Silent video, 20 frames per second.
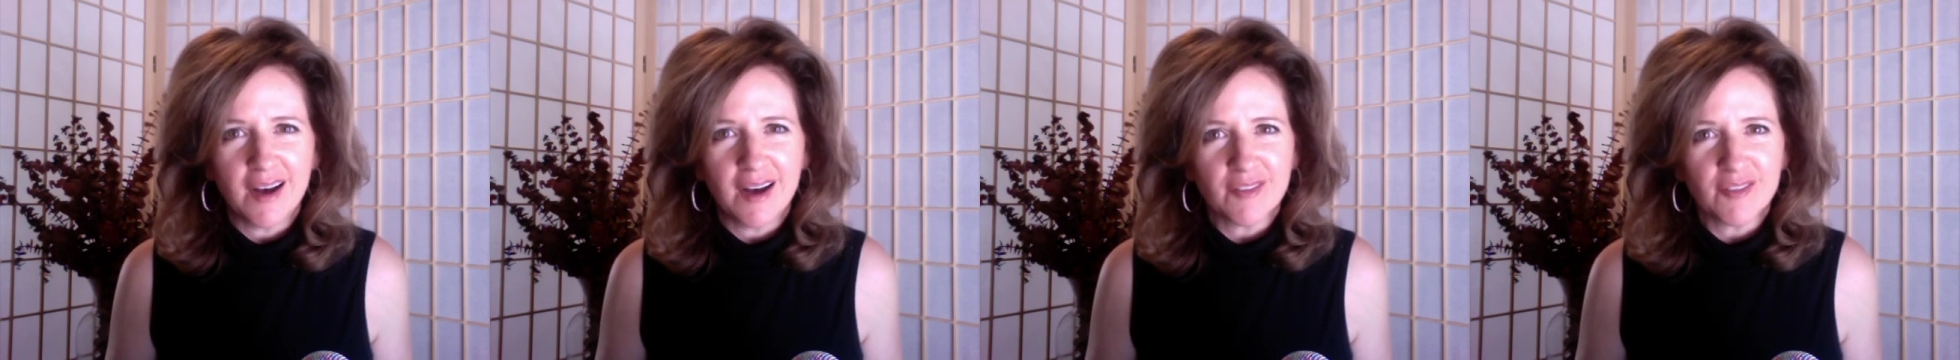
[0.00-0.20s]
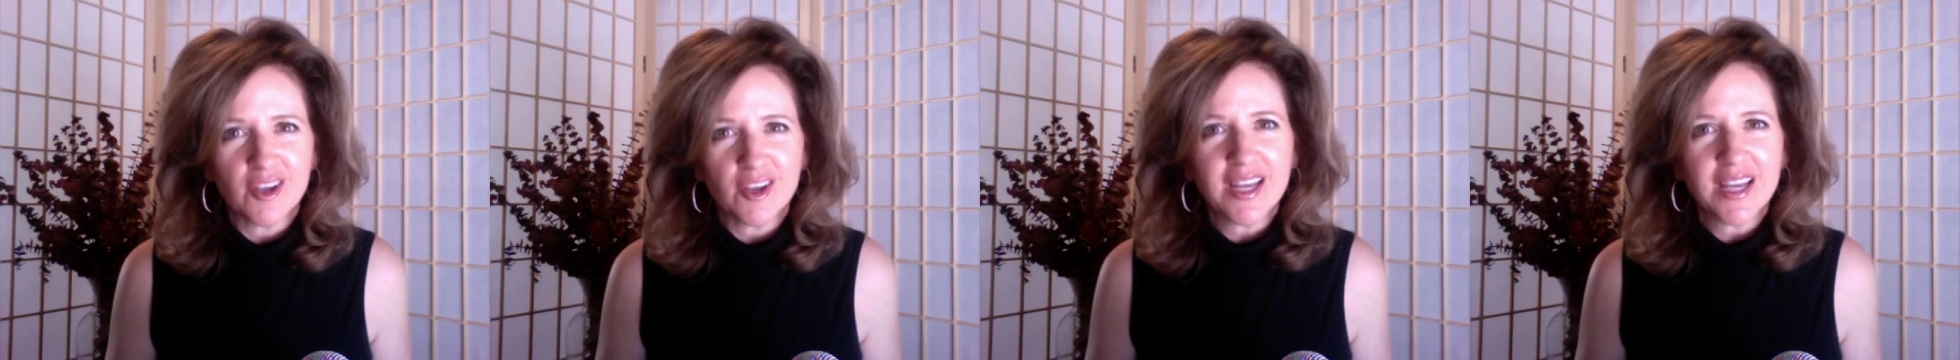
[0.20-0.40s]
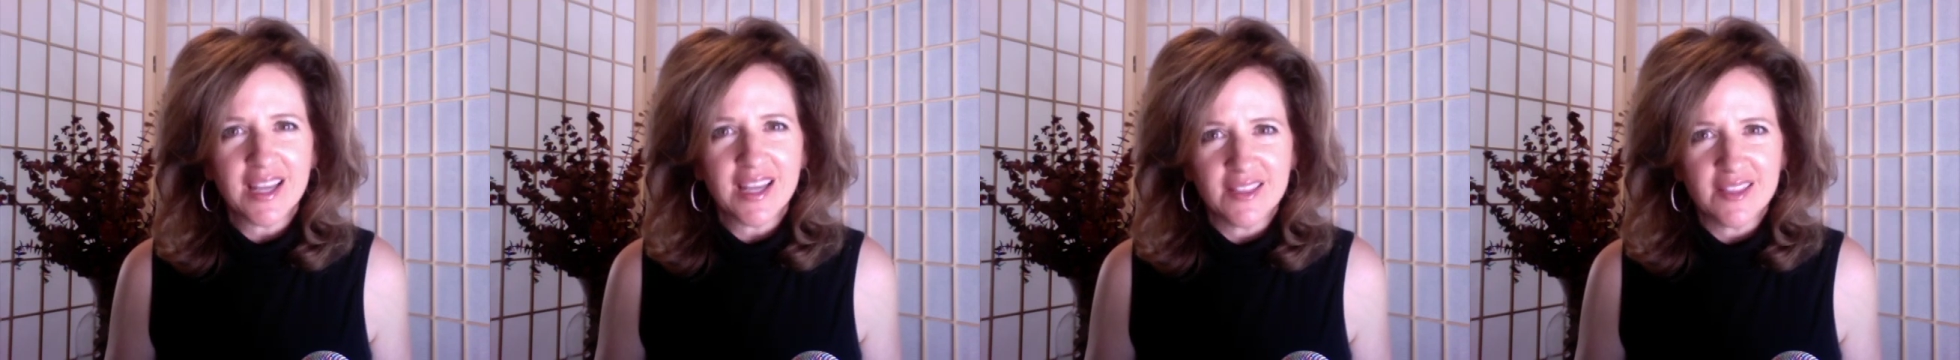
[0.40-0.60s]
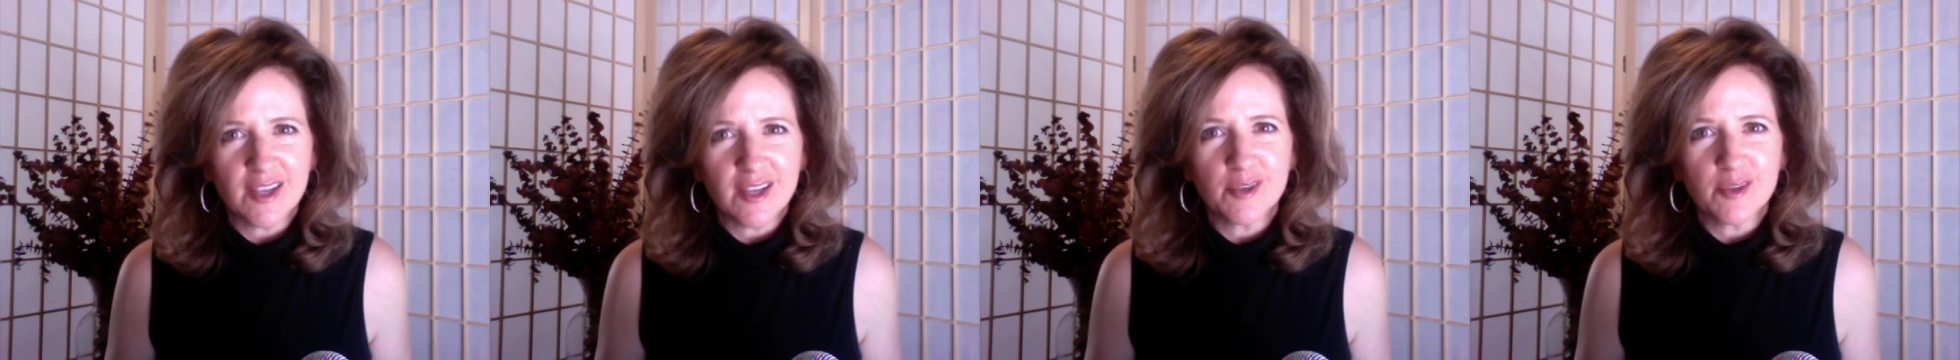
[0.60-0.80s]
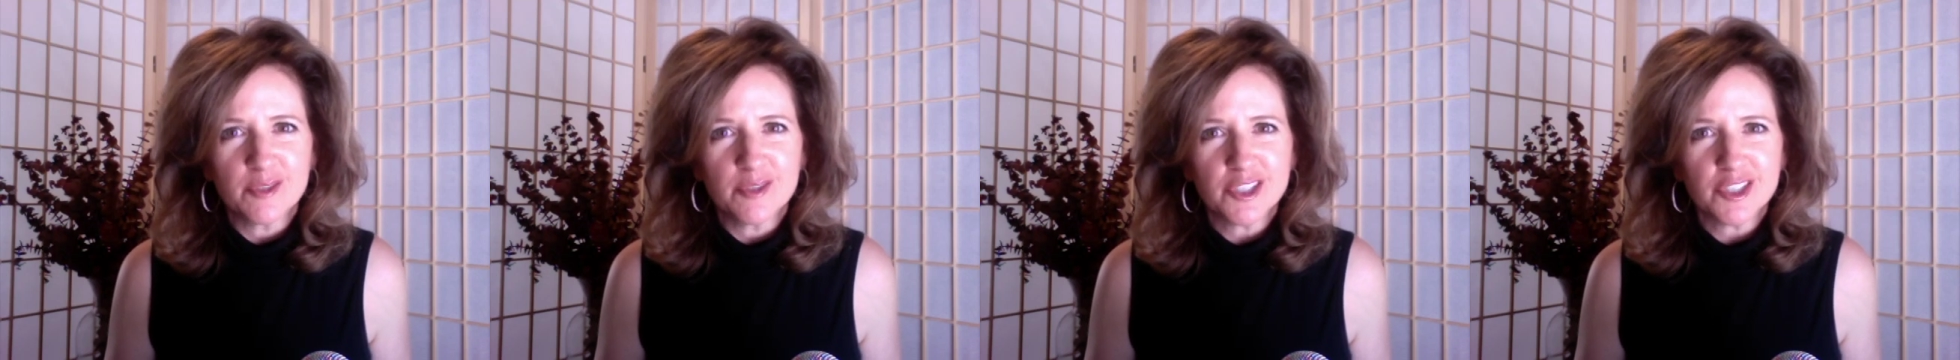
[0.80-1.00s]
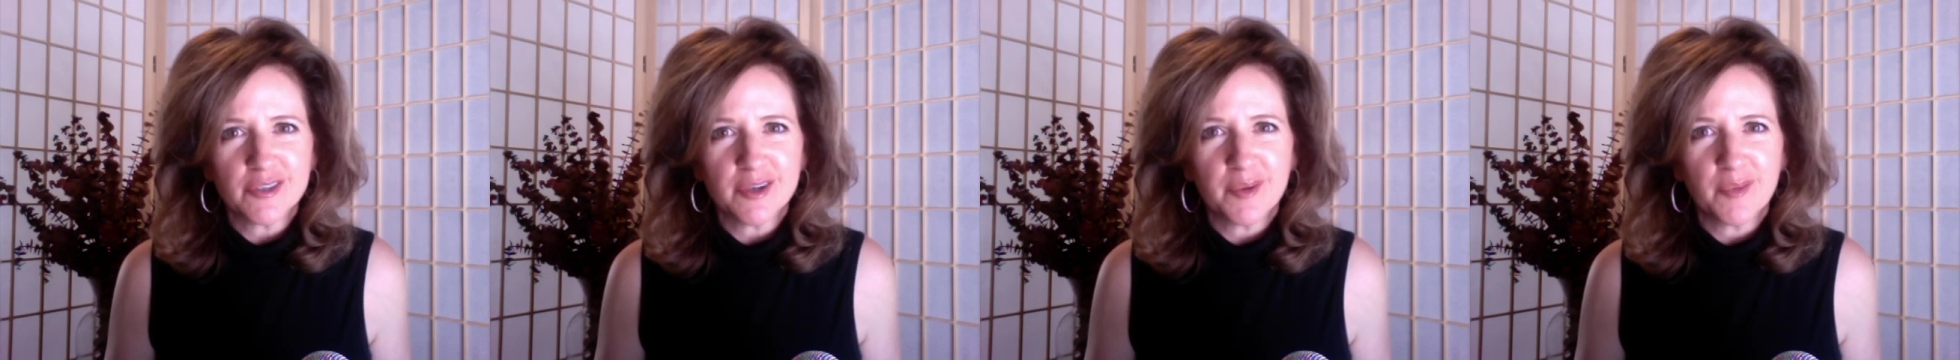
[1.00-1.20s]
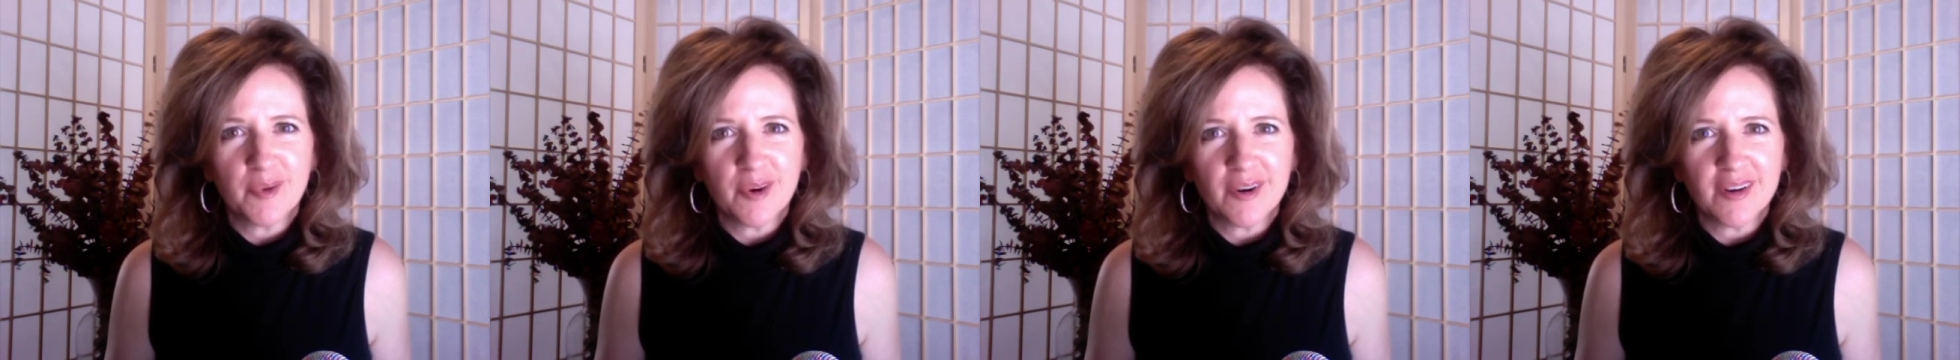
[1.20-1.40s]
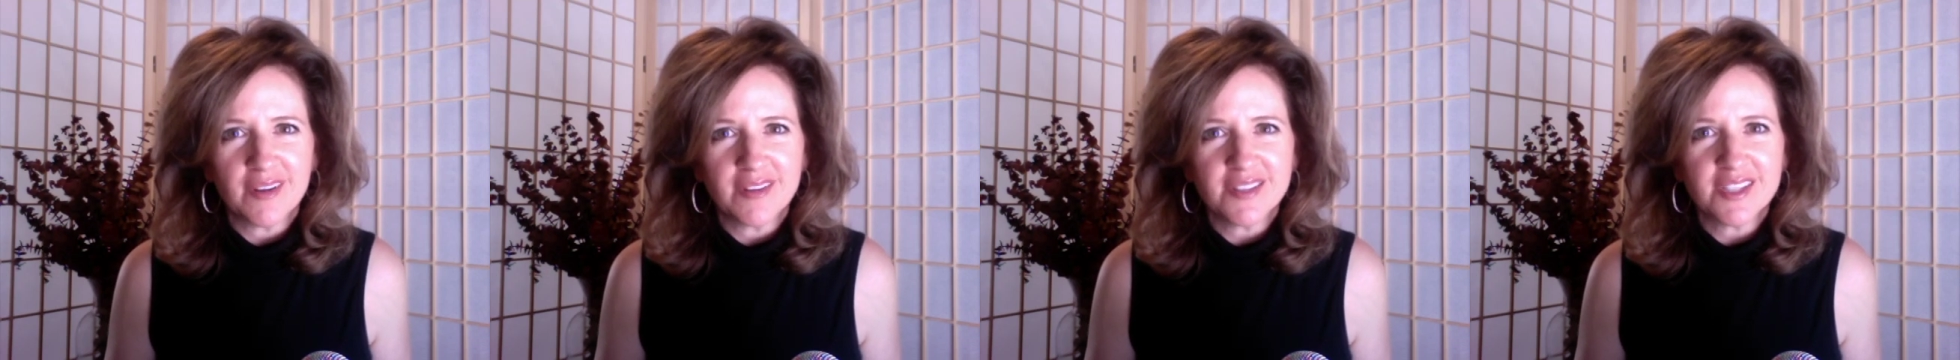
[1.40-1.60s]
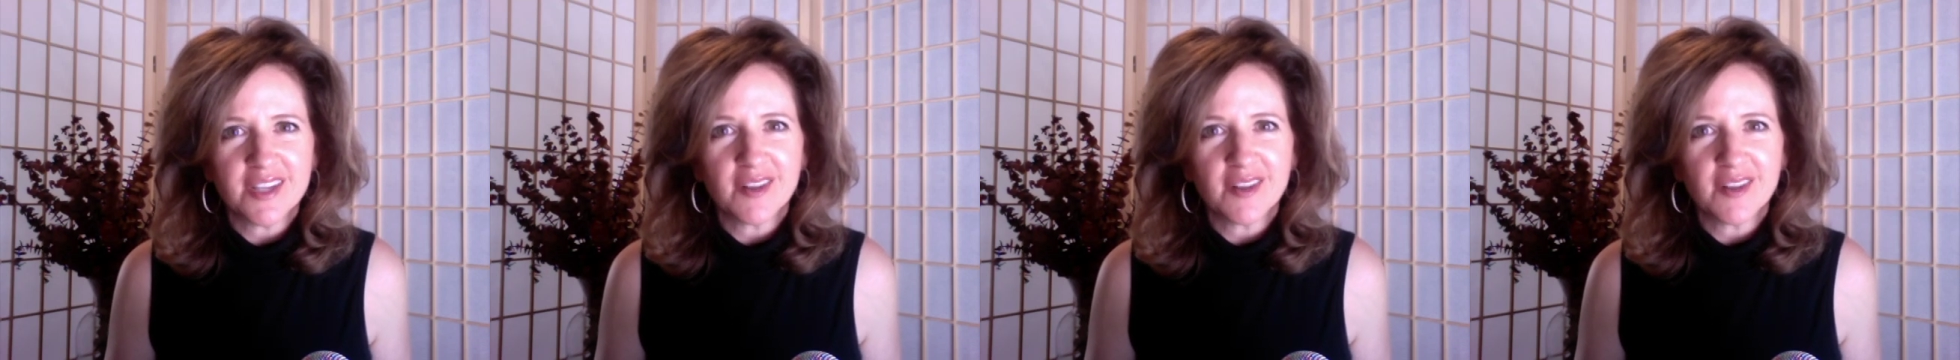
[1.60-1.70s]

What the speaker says: of looking at the illusory world